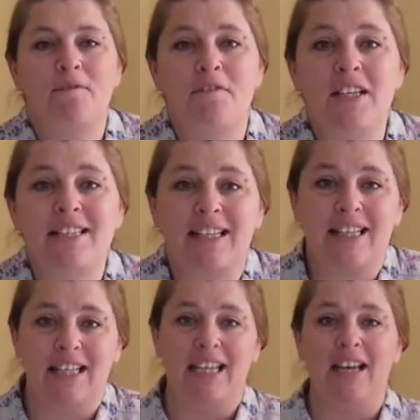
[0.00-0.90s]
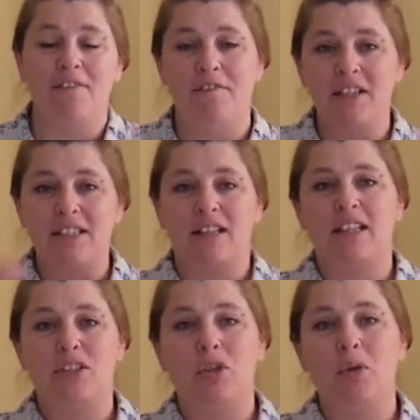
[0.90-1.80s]
physically
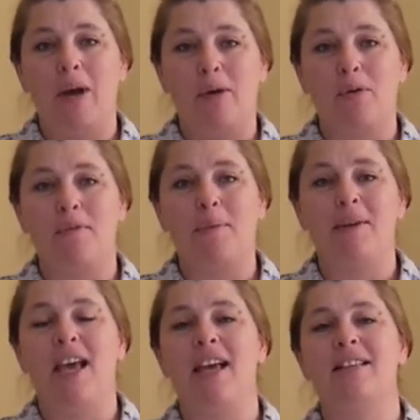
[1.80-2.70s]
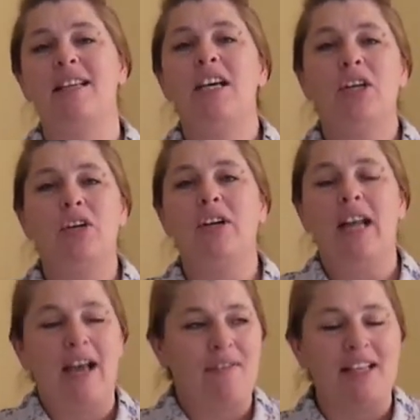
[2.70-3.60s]
2-hour VBS, you're going to
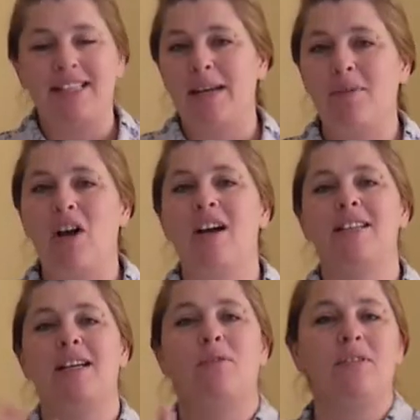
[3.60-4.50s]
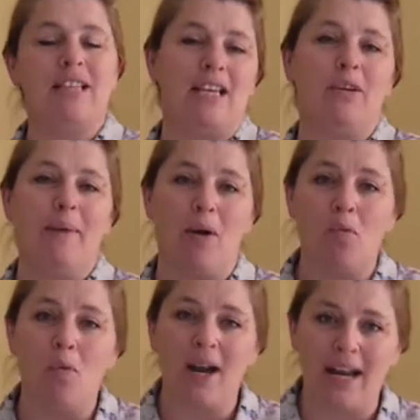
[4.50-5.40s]
have that same content will take you
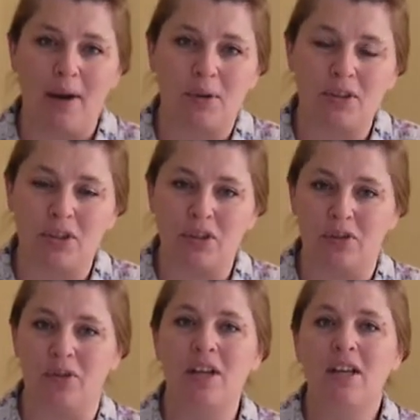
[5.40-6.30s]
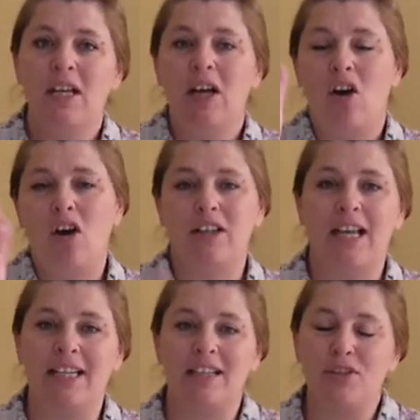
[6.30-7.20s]
about 1 hour to do
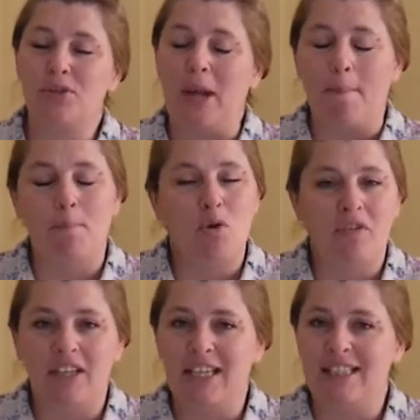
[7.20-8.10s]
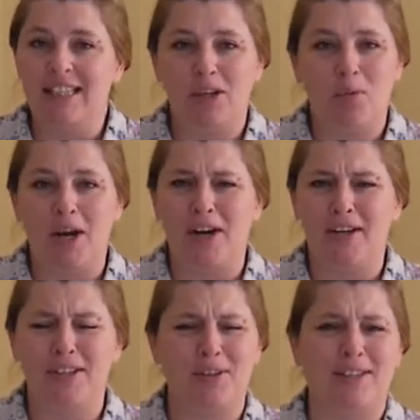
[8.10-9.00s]
online, because you're not moving kids anywhere,
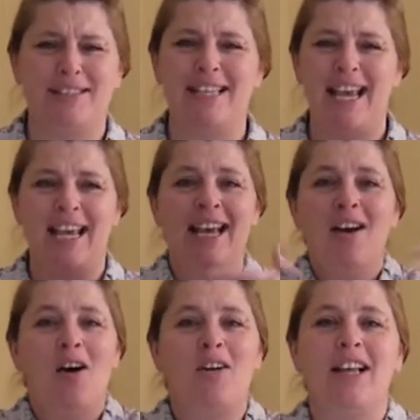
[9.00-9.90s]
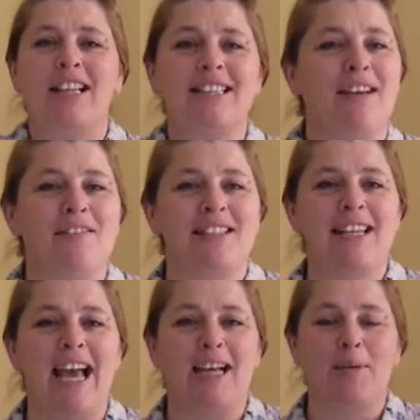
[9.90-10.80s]
and you can say, okay, let's have a
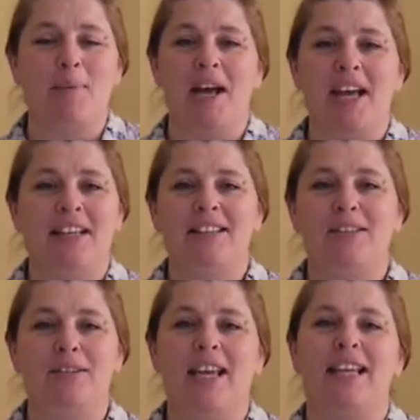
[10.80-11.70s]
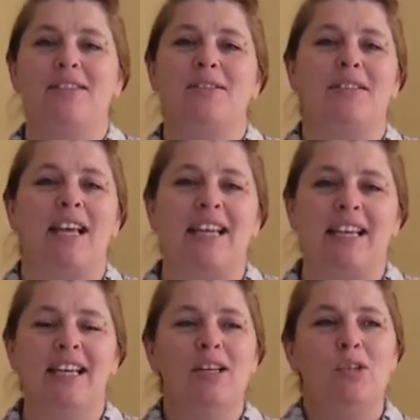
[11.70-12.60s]
snack, but you can't just
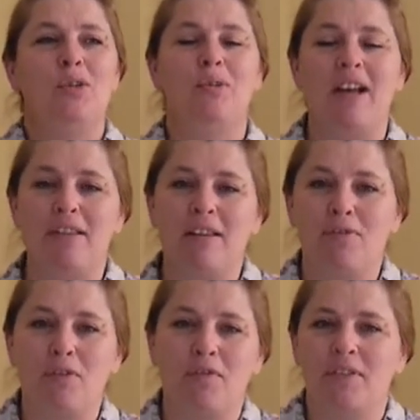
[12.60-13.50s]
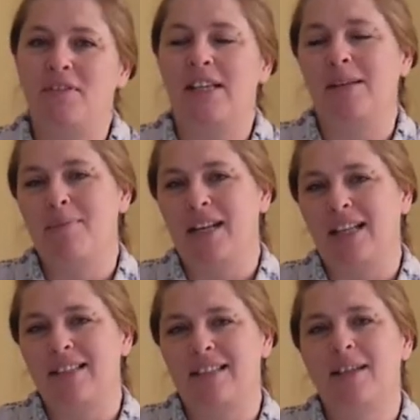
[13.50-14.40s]
like do nothing for 15
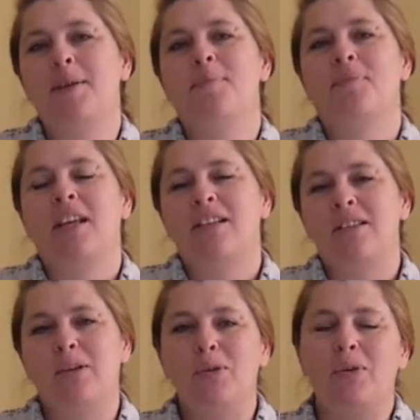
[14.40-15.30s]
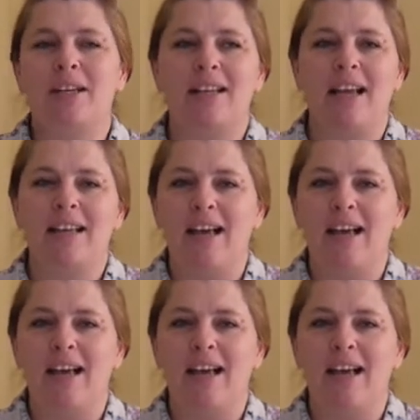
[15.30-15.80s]
minutes. So you can